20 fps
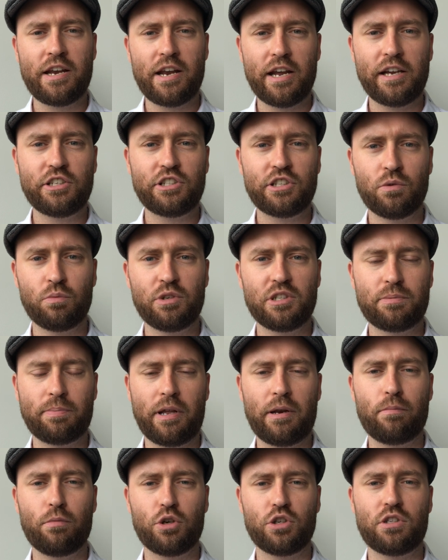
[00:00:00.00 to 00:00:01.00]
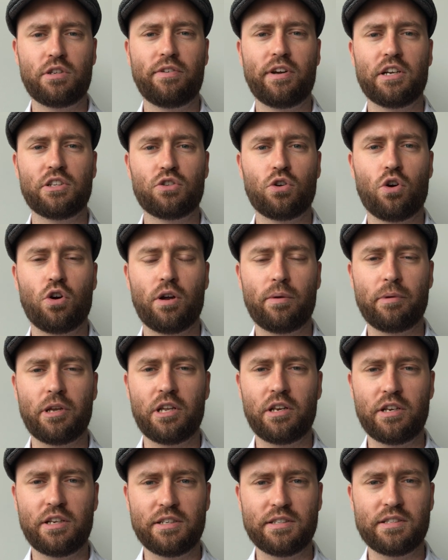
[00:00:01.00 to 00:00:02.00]
nation we spend most of our time
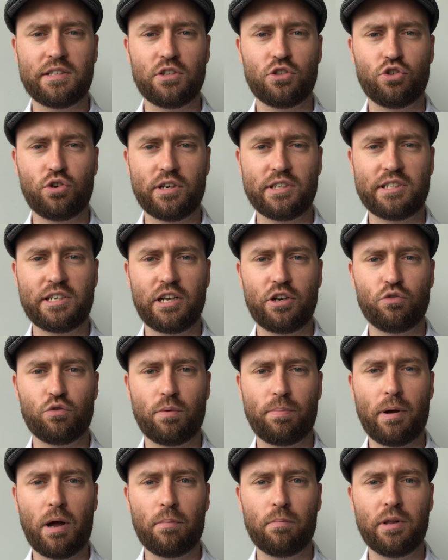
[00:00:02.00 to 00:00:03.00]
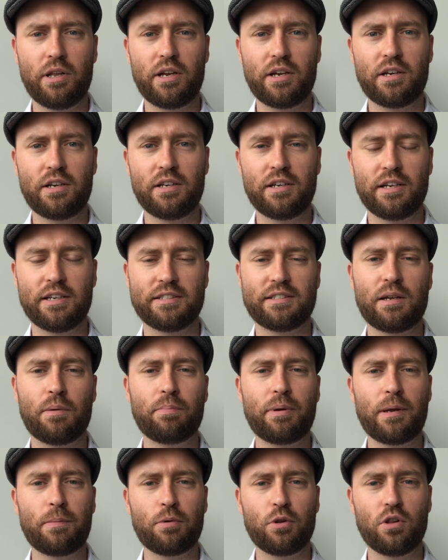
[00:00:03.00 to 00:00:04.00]
in is the Tressian Republic. Now, some
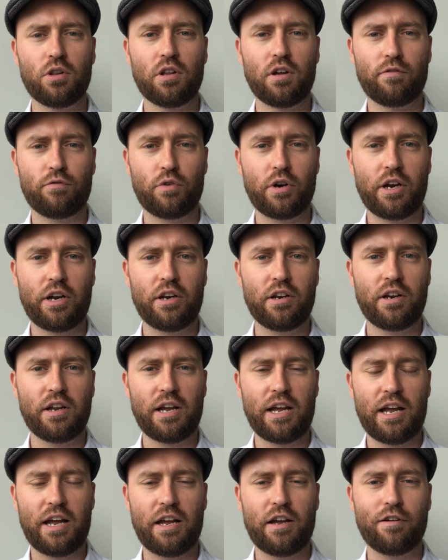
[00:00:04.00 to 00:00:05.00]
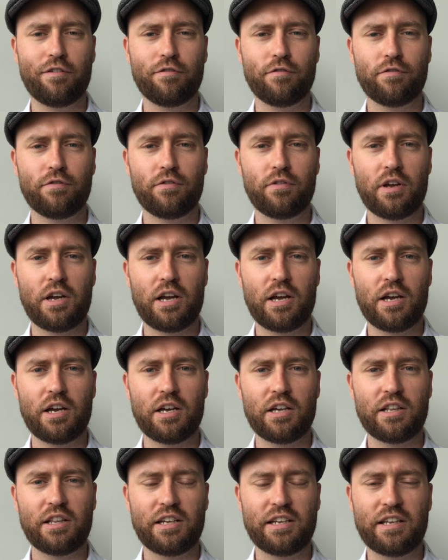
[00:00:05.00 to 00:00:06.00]
people I've read have,
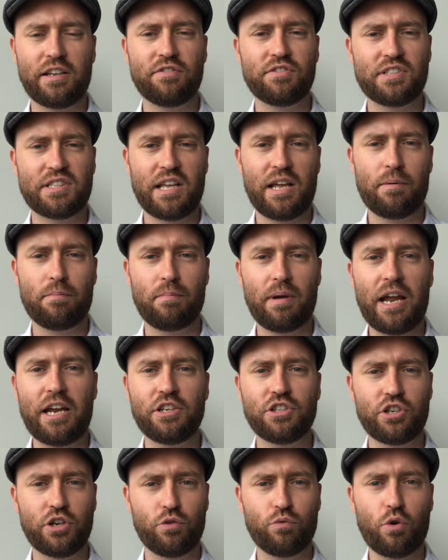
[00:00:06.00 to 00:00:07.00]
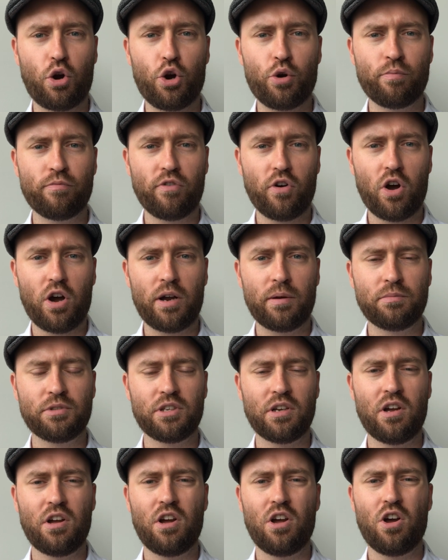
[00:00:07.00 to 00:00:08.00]
that gives them ancient Rome
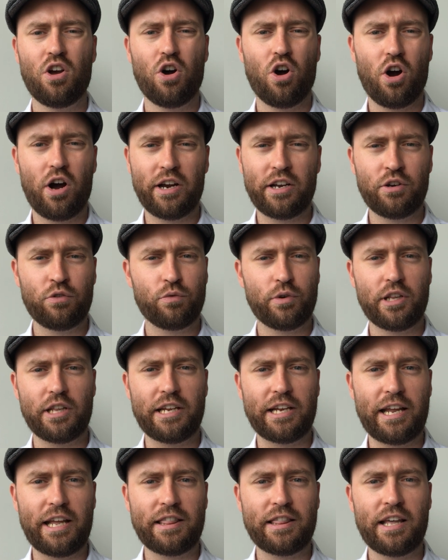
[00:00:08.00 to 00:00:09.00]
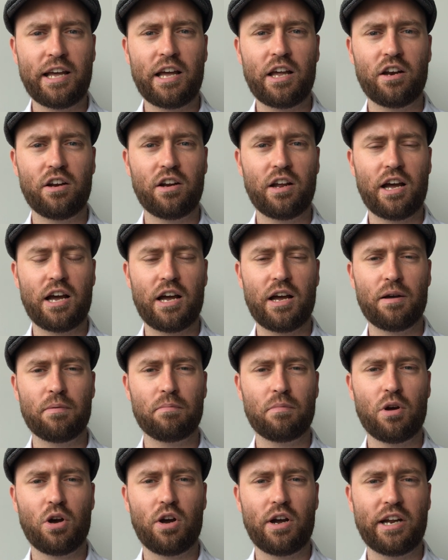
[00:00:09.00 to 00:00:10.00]
vibes. I didn't really get that.
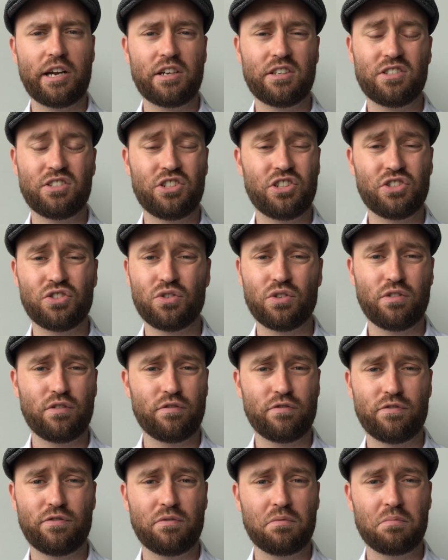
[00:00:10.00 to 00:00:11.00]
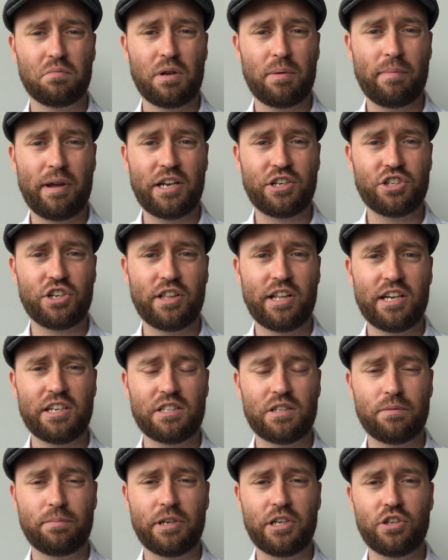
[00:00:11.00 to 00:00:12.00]
I just sort of imagine that
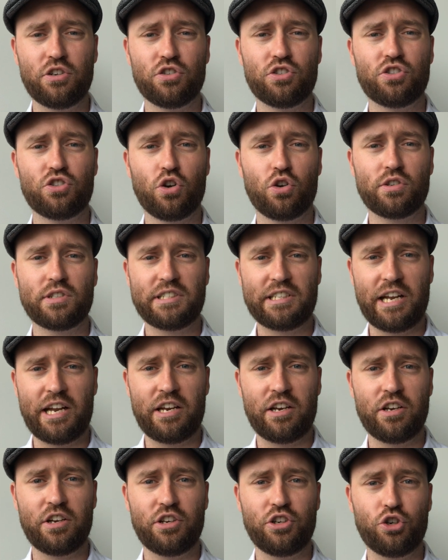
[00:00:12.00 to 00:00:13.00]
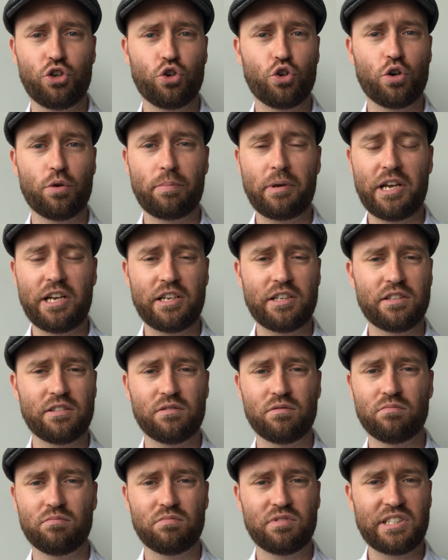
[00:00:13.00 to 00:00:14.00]
to be your stock standard European
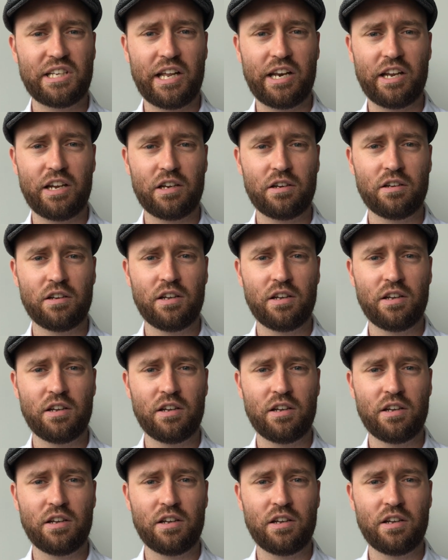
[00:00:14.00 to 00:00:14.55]
setting.